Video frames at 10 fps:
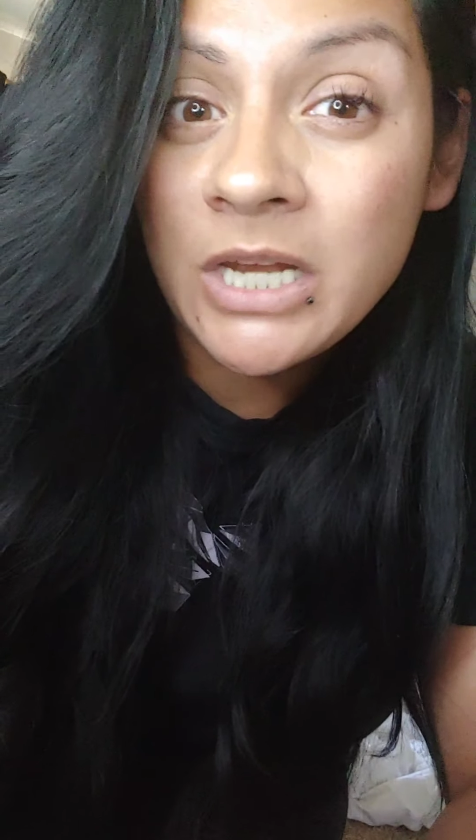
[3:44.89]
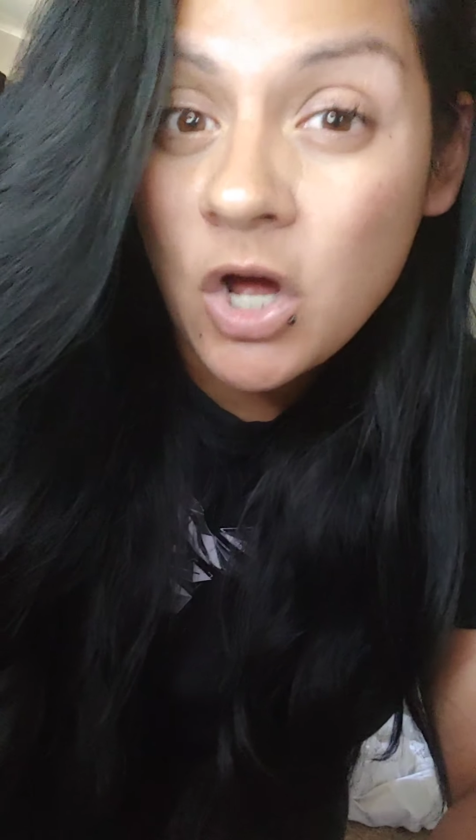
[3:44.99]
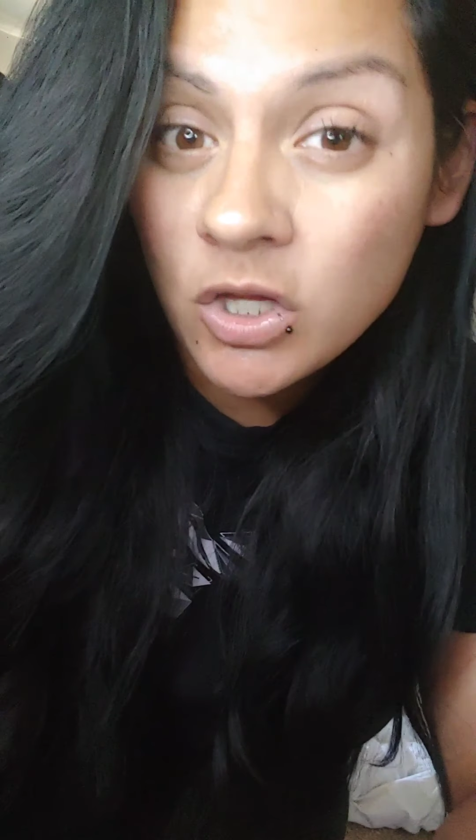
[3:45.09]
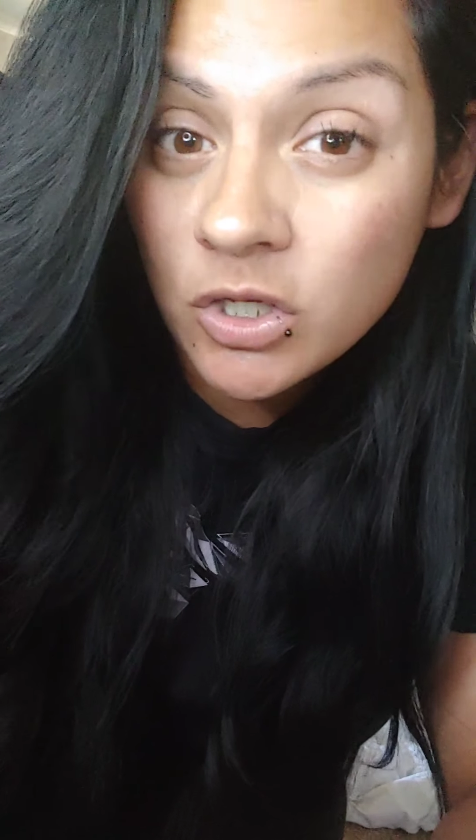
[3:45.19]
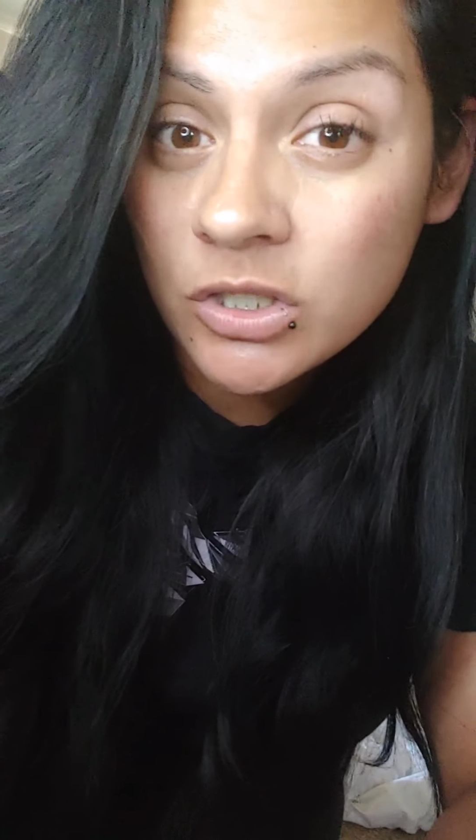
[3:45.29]

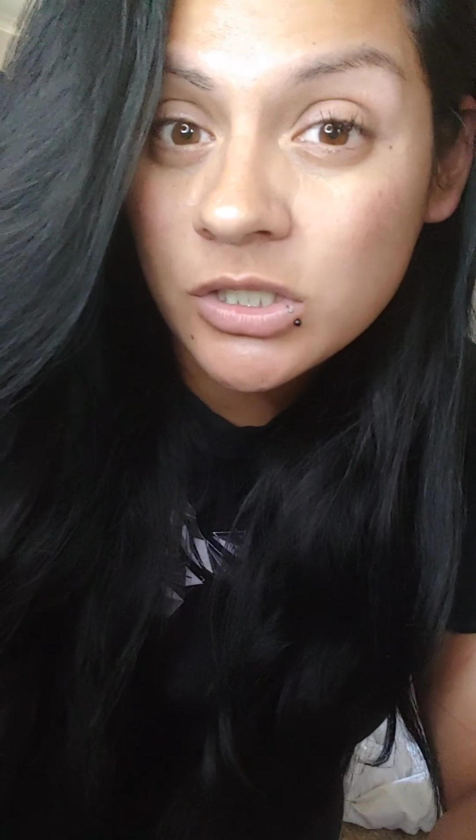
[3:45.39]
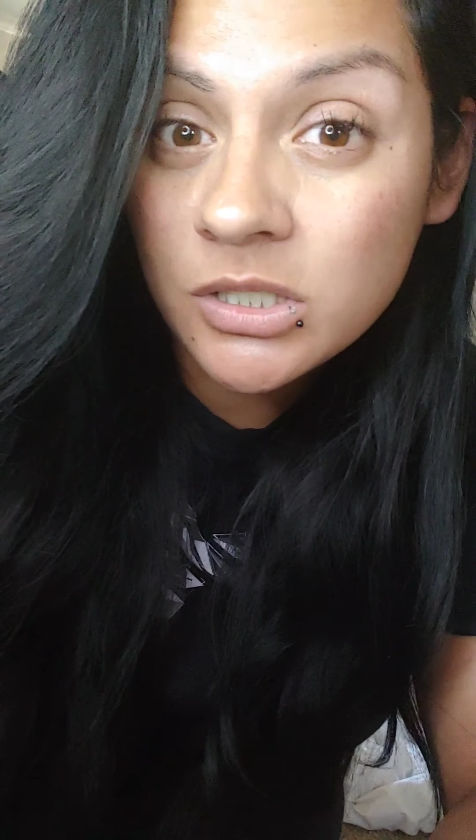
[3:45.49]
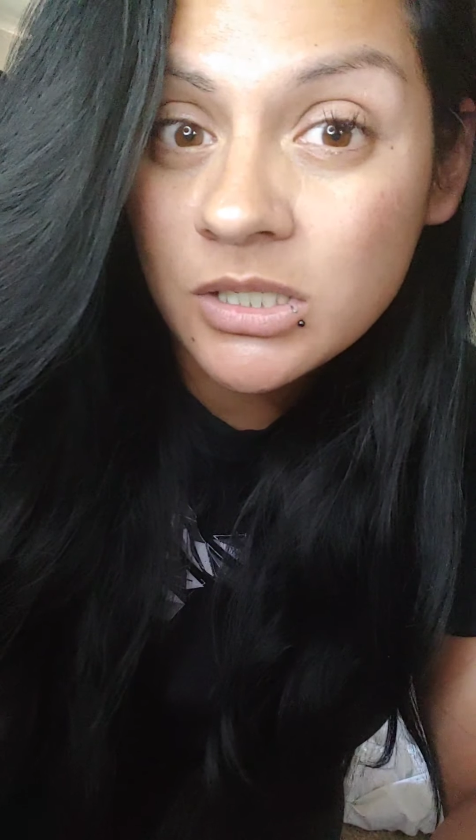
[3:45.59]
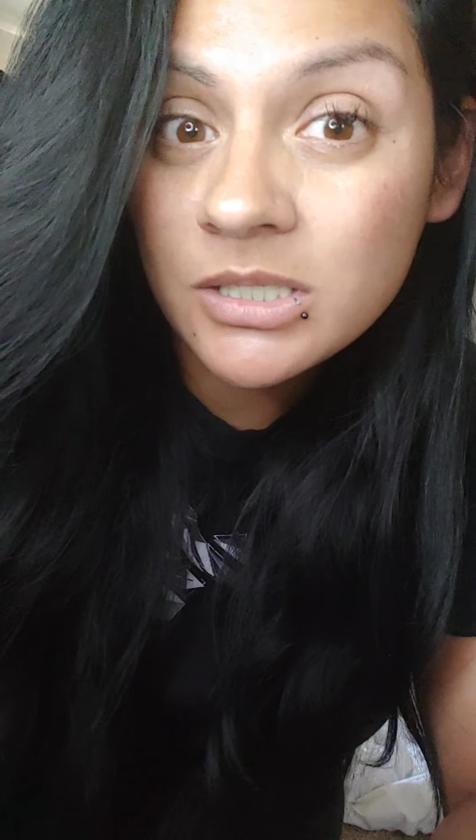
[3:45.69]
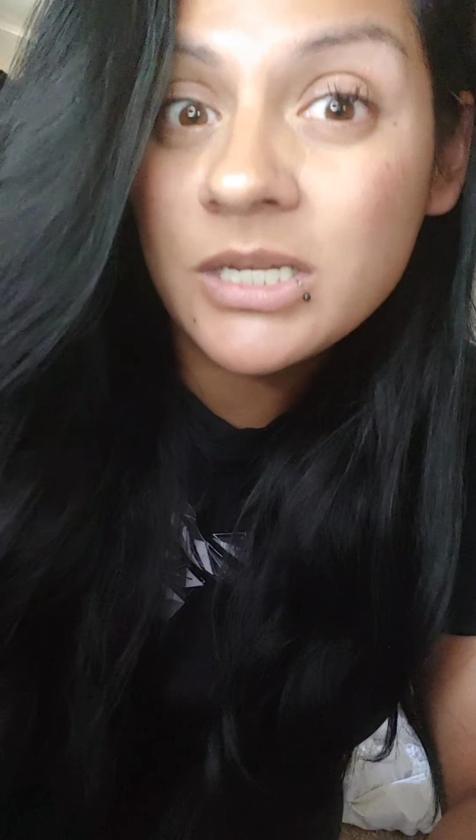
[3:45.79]

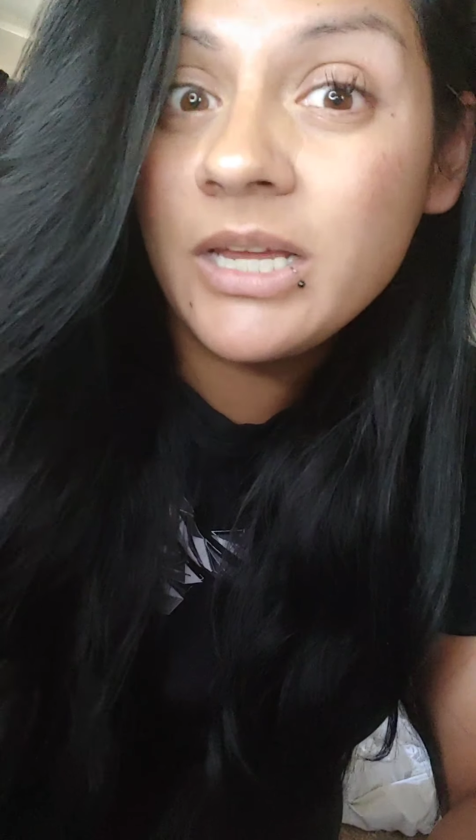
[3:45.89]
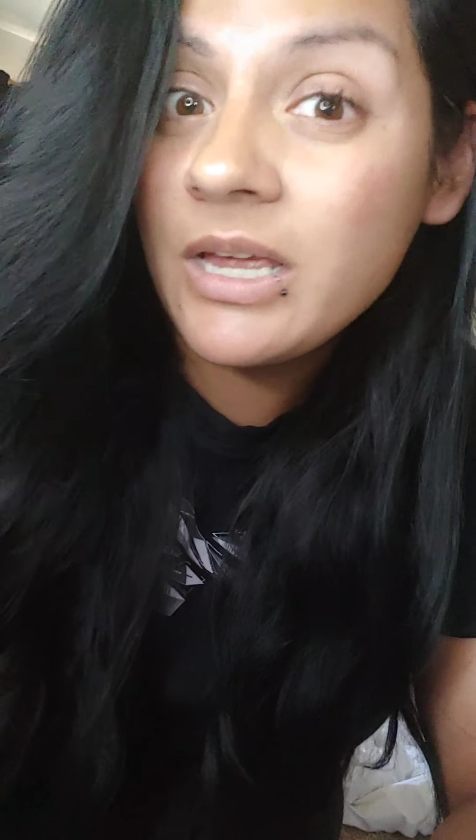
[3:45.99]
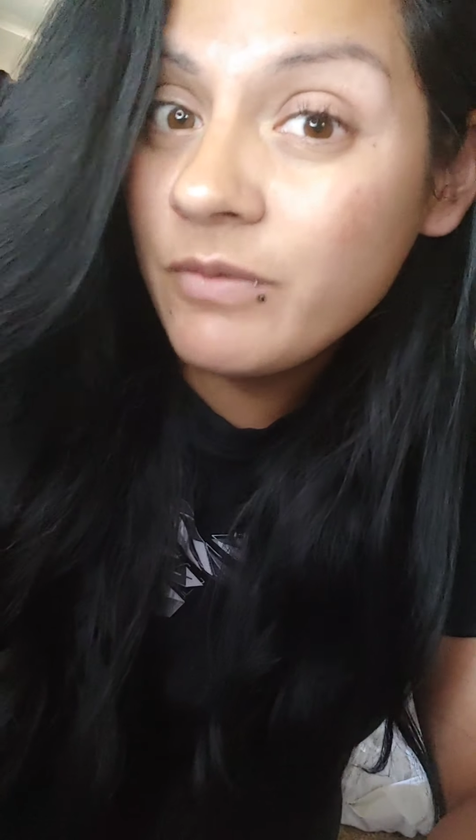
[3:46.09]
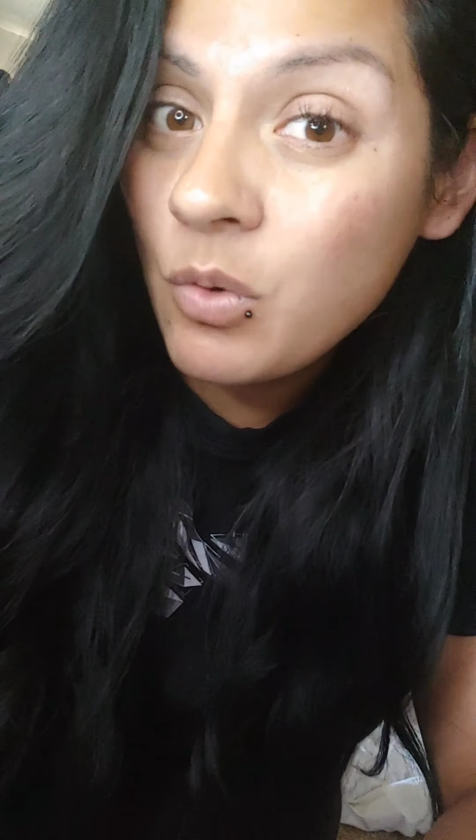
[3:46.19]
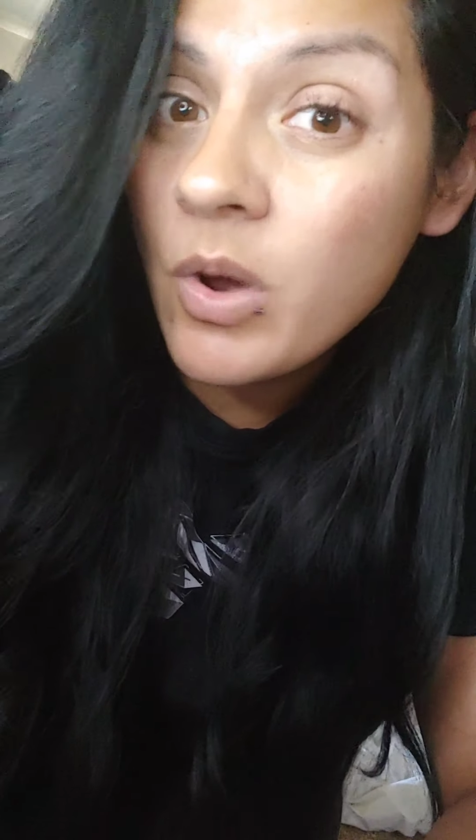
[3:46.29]
to
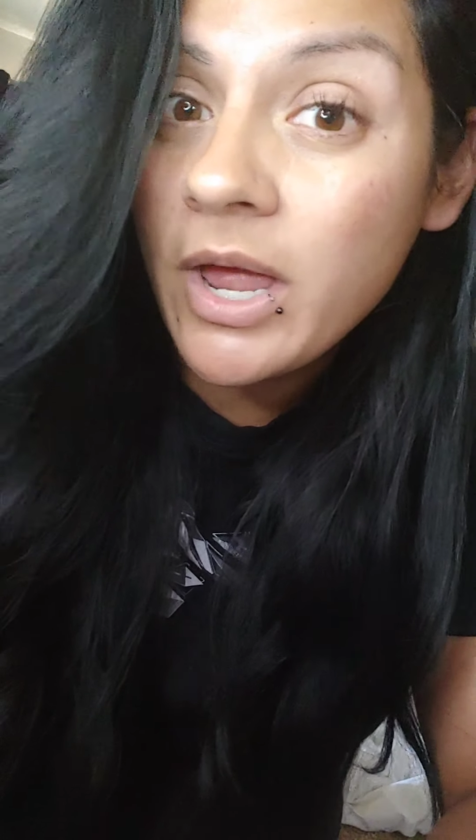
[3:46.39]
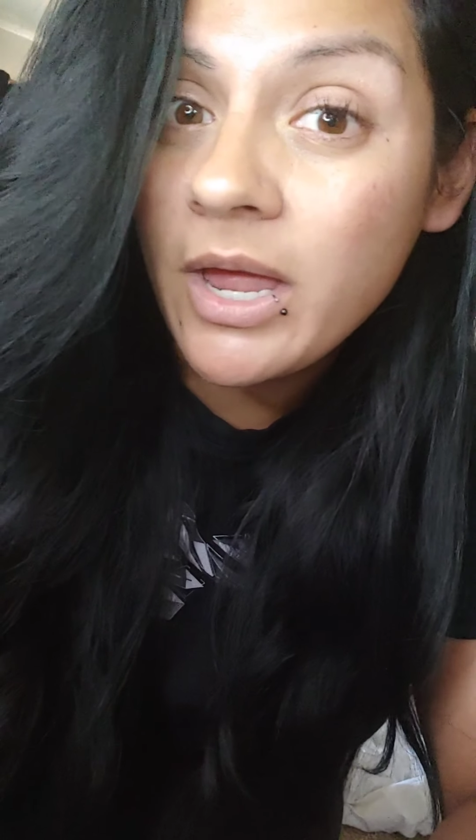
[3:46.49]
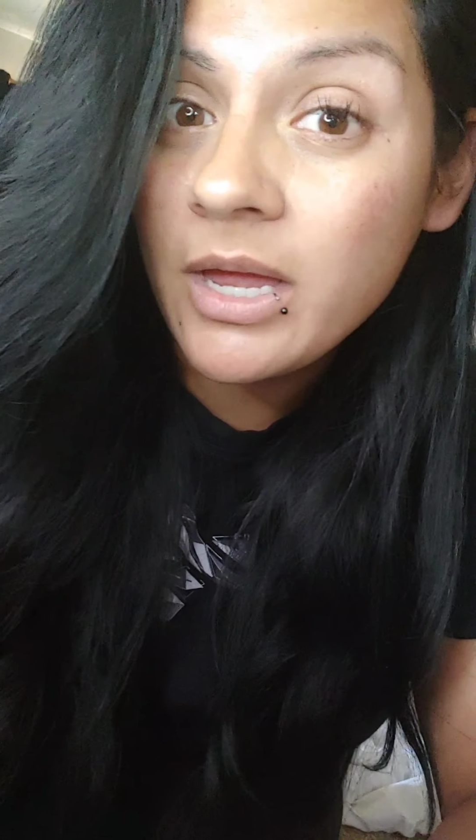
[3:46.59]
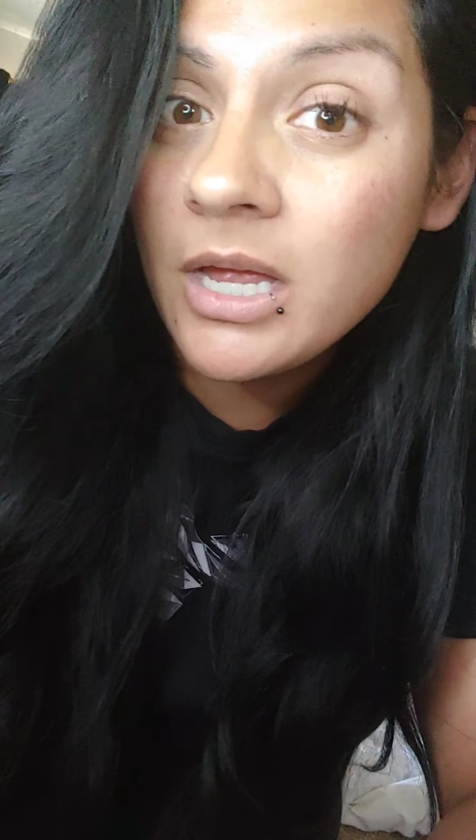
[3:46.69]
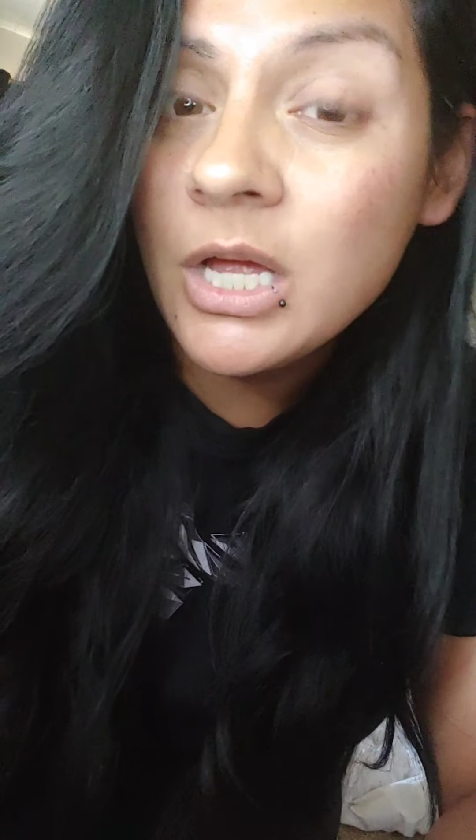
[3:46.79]
give
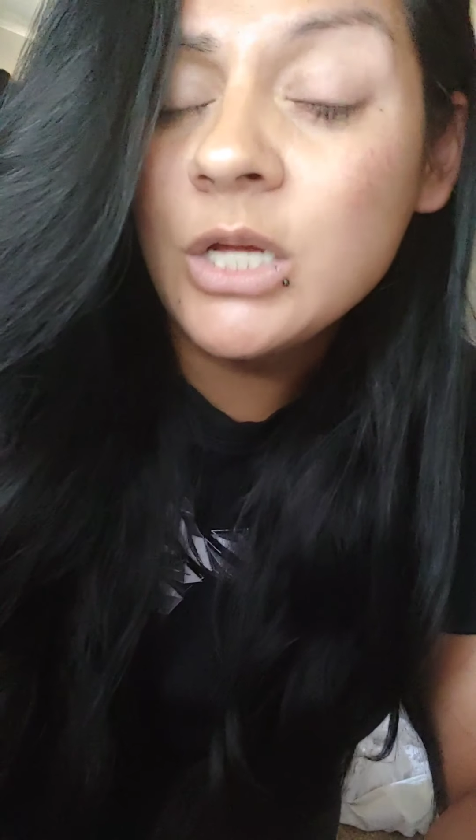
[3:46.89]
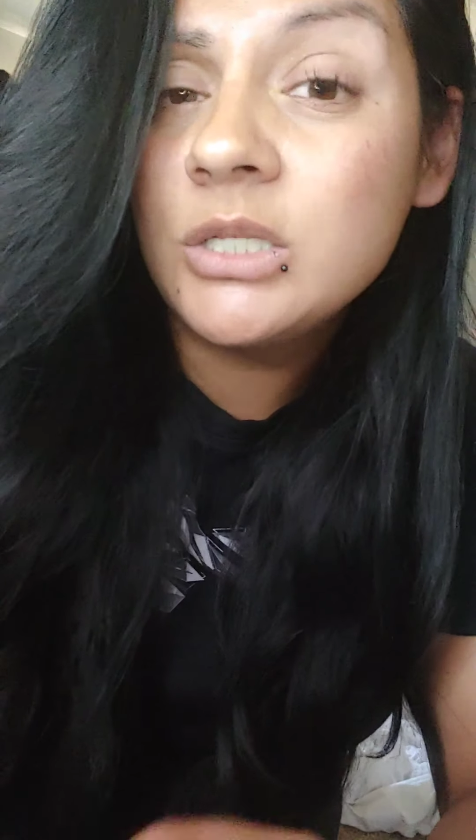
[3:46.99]
away